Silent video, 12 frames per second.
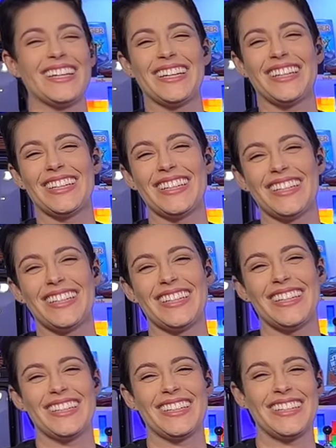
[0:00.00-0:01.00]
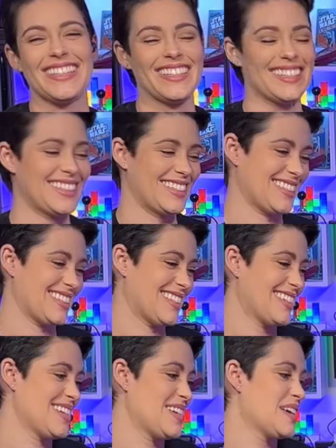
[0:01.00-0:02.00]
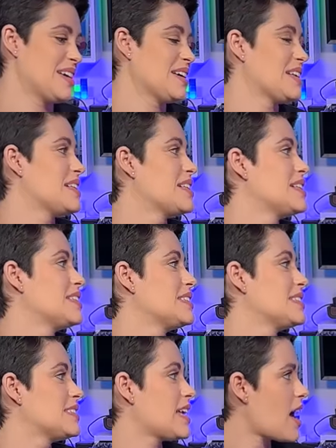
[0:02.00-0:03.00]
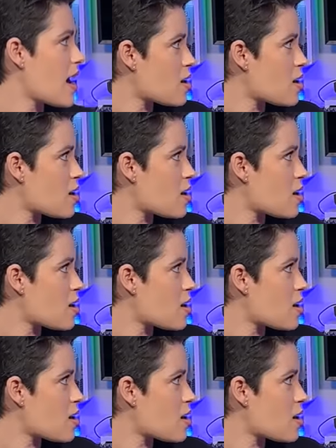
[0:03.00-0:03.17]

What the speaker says: The person shown says nothing.